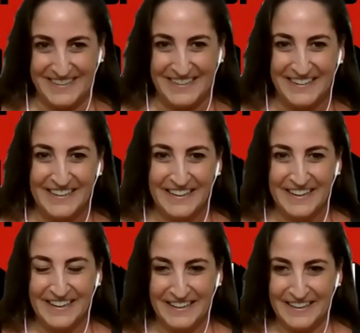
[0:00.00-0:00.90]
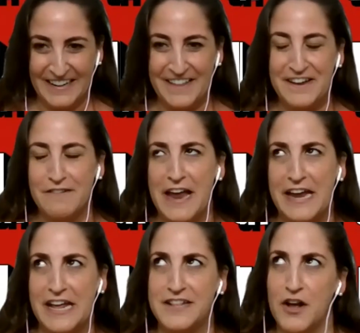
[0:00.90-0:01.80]
Right. And they're like, I
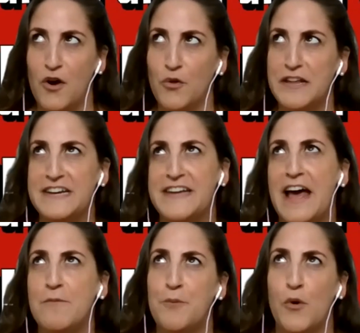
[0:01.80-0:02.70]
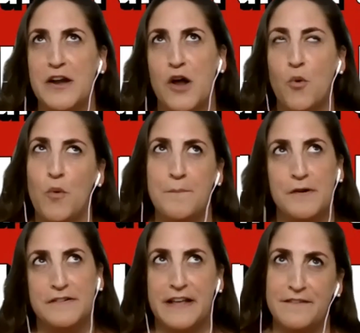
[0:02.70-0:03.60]
saw they're only like down 0.01
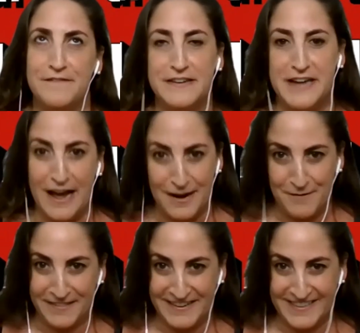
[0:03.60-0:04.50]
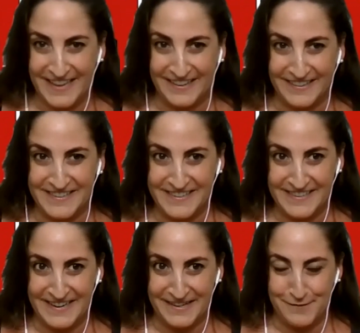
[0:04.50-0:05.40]
percent of the time on its like
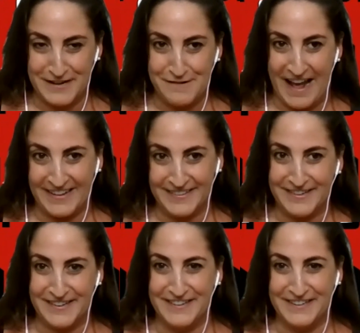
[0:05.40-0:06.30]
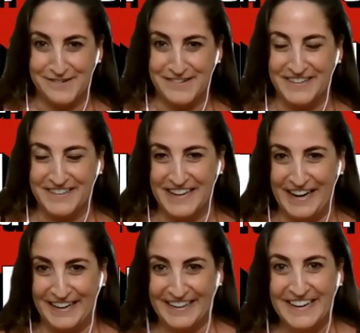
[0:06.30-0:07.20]
logistics when you ask Google, like,
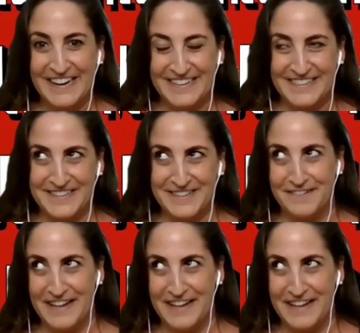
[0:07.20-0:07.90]
is this a reliable?